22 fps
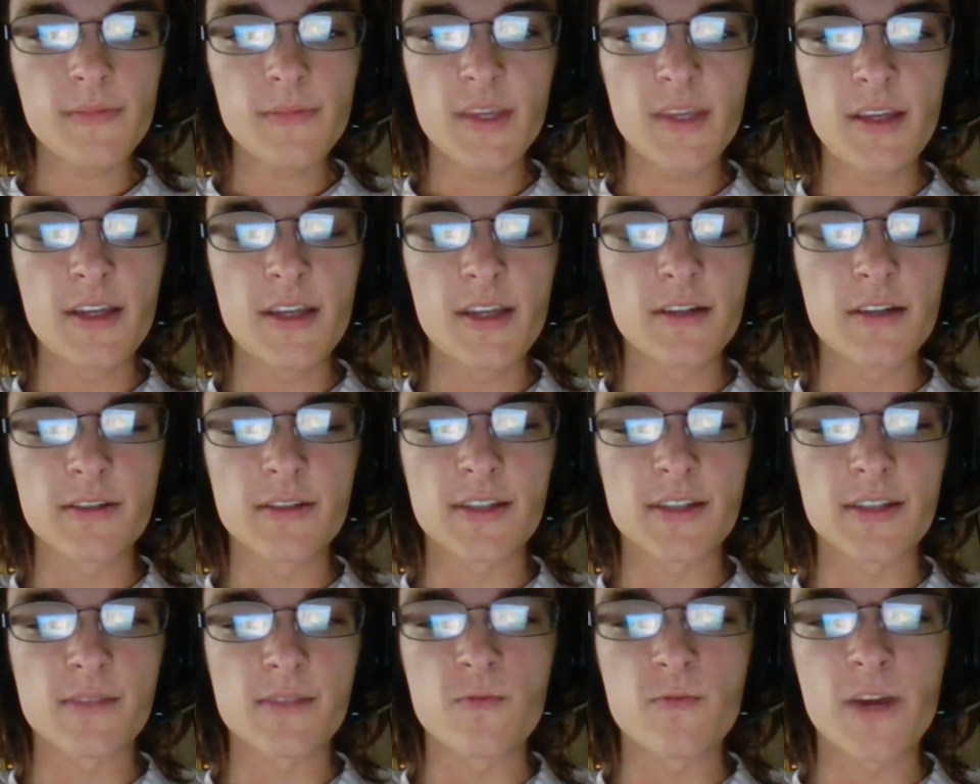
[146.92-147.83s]

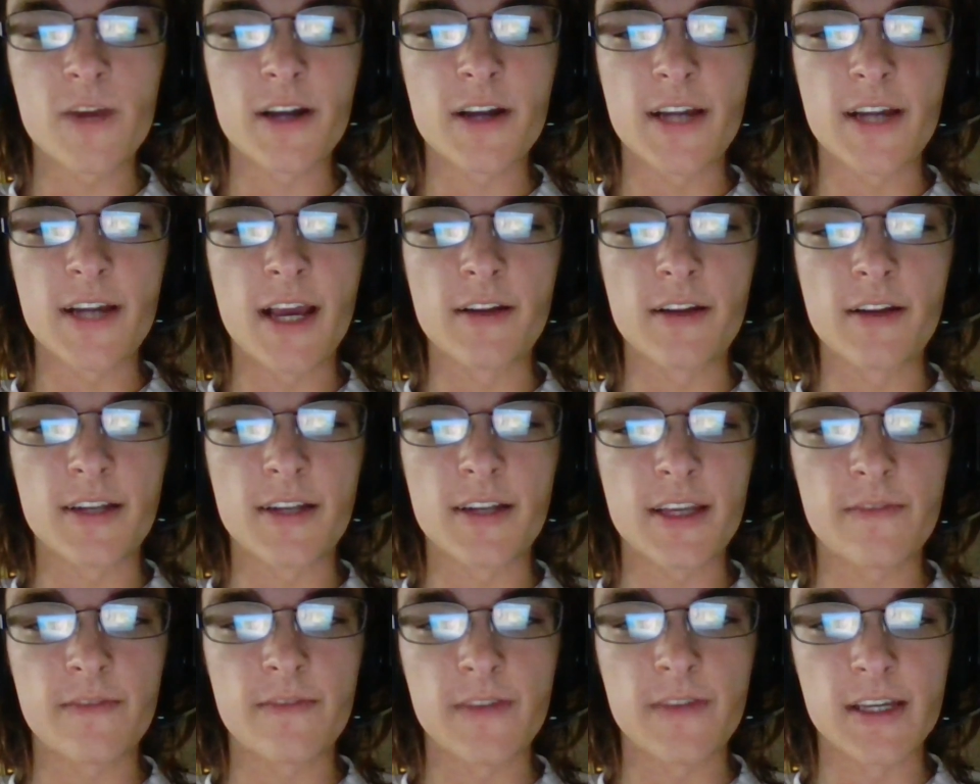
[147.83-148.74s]
Just wear down a
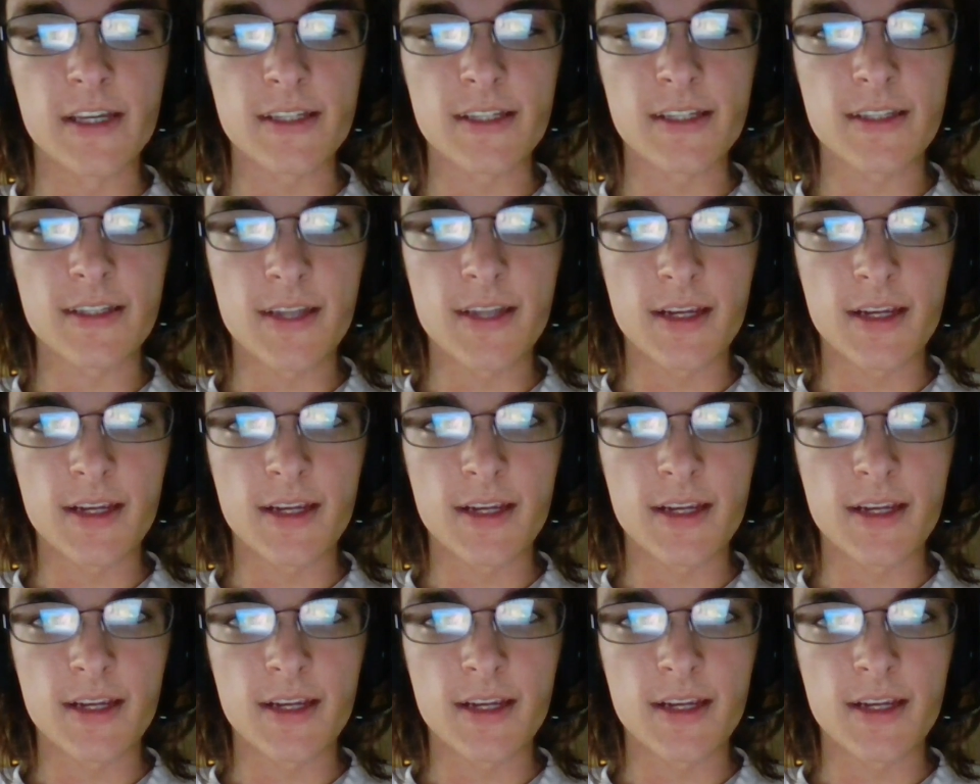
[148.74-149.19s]
defense.